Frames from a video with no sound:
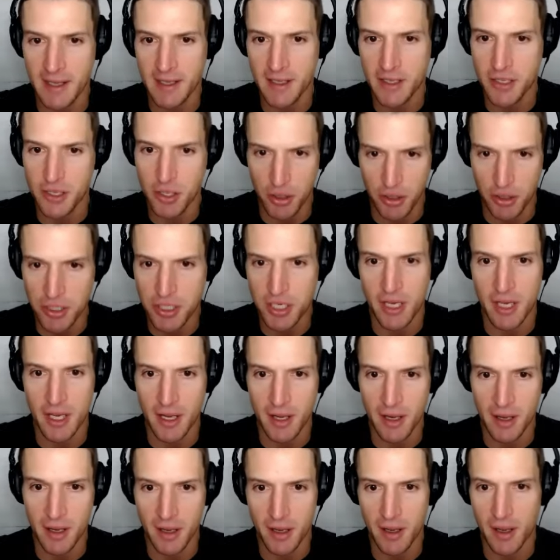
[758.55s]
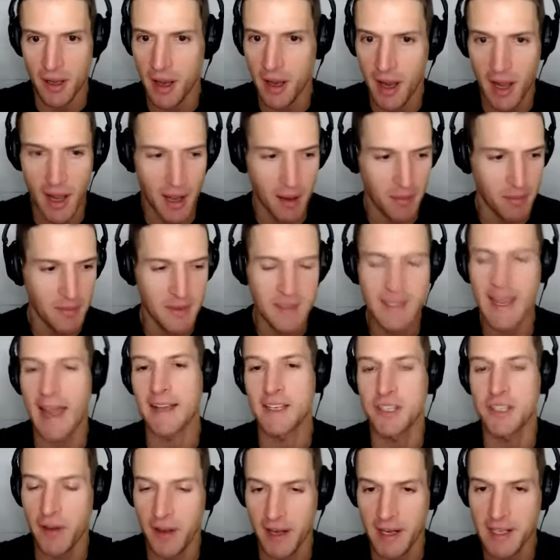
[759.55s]
and search in uh,
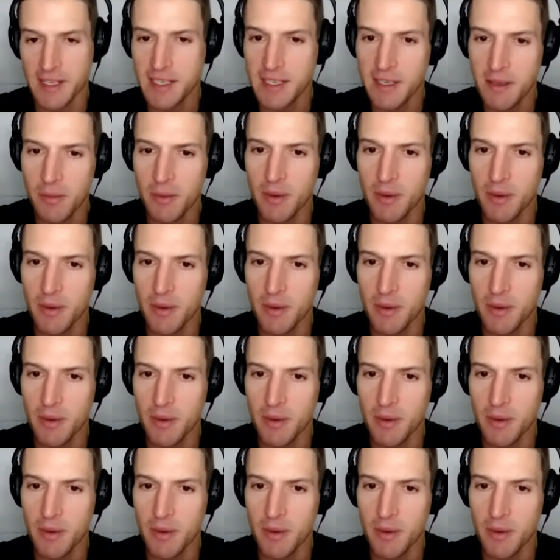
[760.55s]
tax credits?